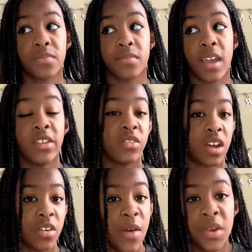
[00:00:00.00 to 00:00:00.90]
I do not
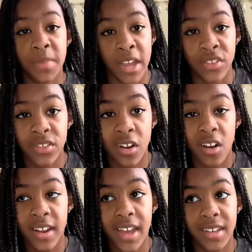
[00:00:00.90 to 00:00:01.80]
know how many pages there are
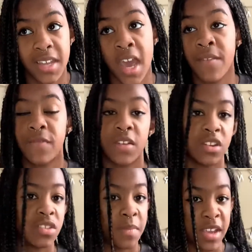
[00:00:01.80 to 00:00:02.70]
yet because I haven't
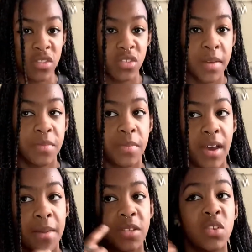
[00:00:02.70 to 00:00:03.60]
finished the manuscript, but
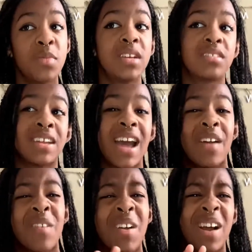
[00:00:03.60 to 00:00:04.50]
I'm assuming it's going to have
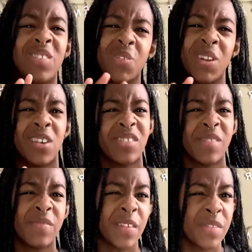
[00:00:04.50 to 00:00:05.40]
around
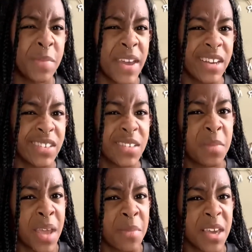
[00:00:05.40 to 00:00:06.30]
150 pages,
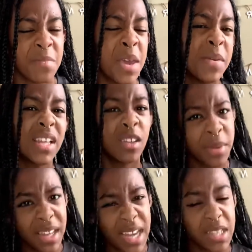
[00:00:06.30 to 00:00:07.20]
maybe a little bit
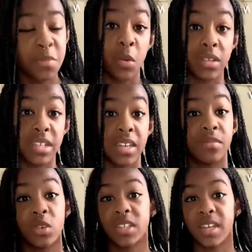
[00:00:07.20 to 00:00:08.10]
less, but we'll see.
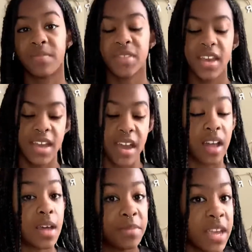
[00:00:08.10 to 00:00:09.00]
I'll
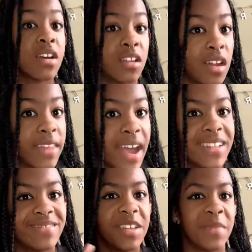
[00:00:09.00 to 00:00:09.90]
update y'all on that
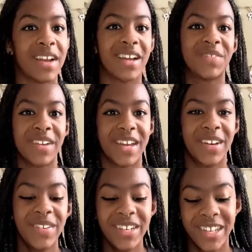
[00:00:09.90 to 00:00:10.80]
in my next
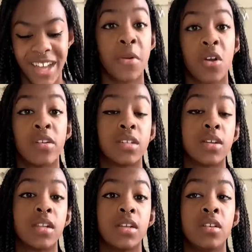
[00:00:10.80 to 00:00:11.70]
video. The book also
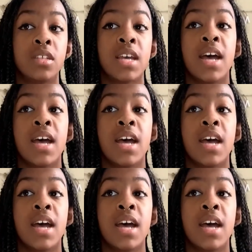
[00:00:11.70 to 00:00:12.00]
includes